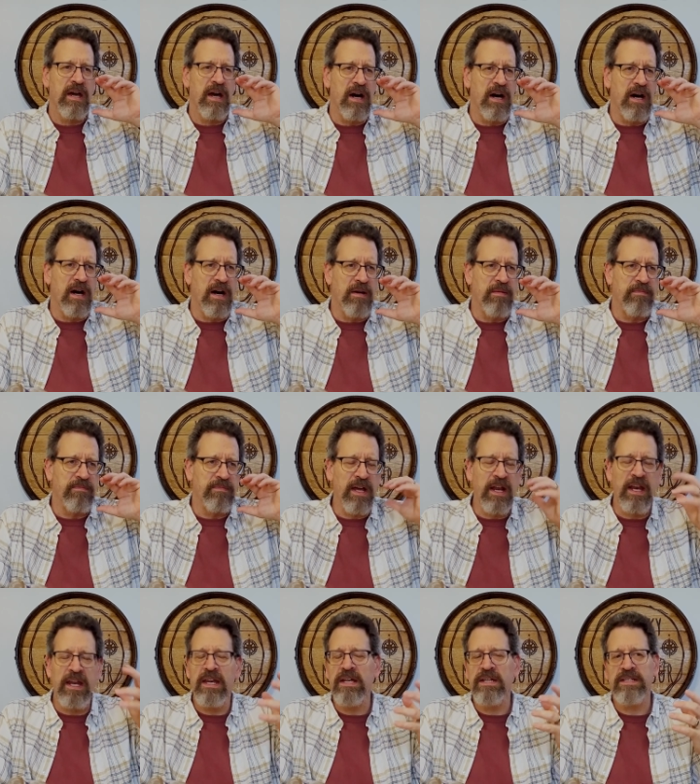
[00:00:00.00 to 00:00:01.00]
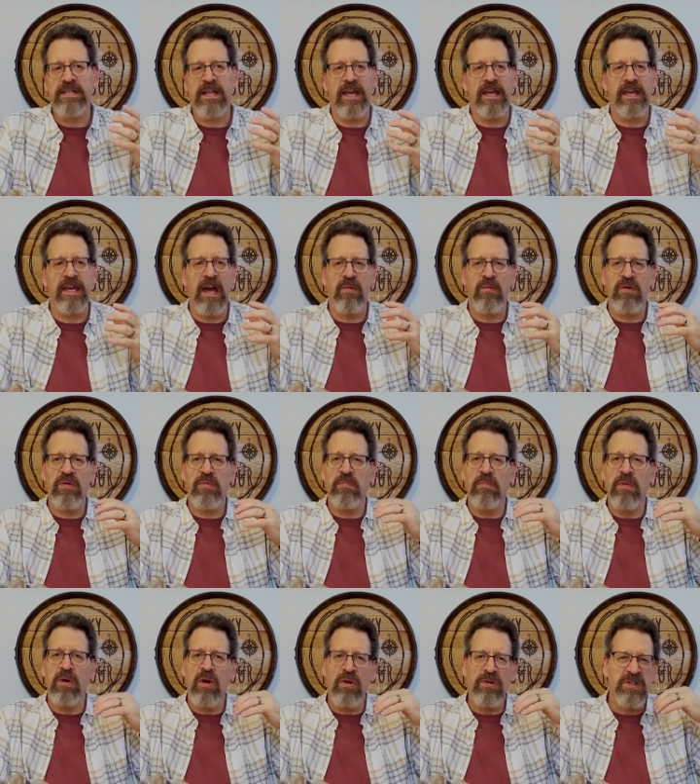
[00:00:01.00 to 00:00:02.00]
uh, nuttiness that I get with
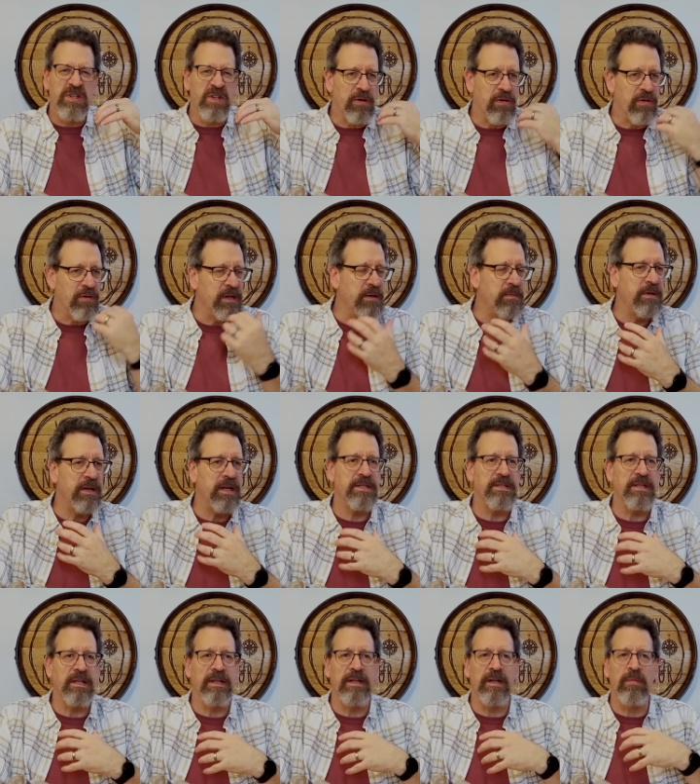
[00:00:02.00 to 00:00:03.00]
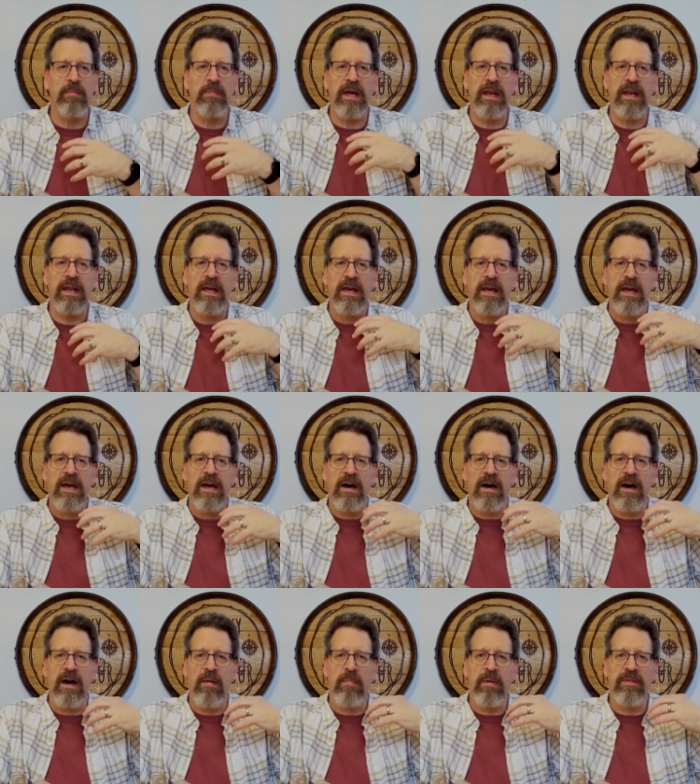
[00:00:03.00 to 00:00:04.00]
malts, creaminess a little bit,
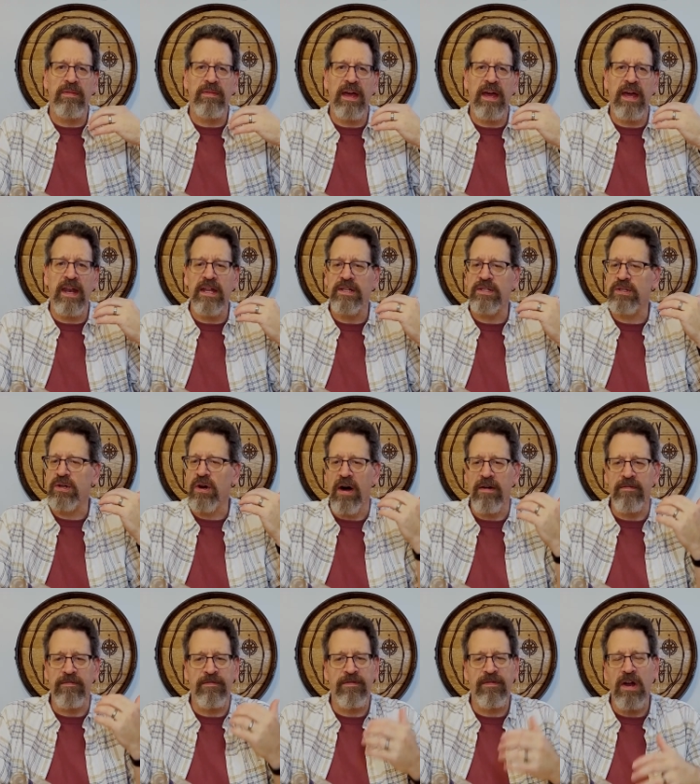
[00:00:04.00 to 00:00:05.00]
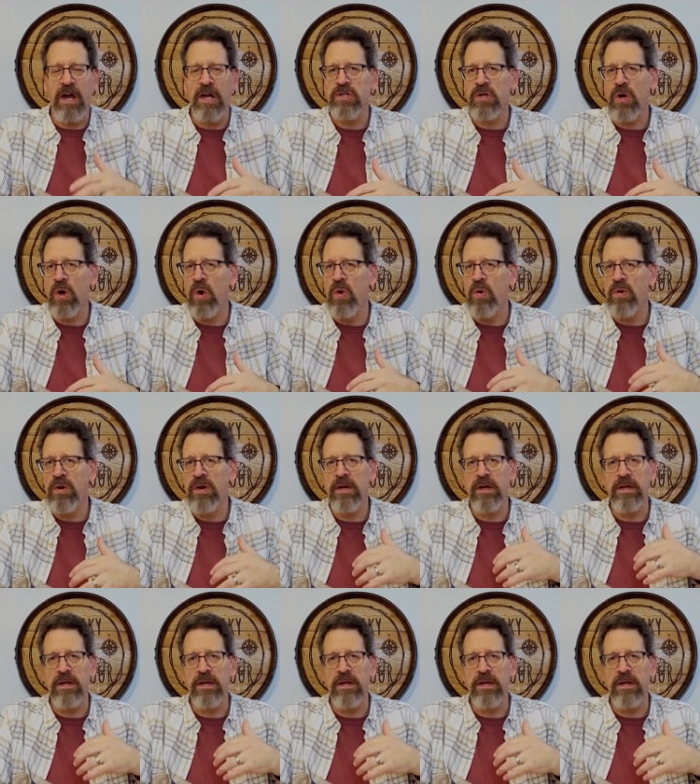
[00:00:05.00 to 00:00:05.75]
uh, but then it's got fresh oak.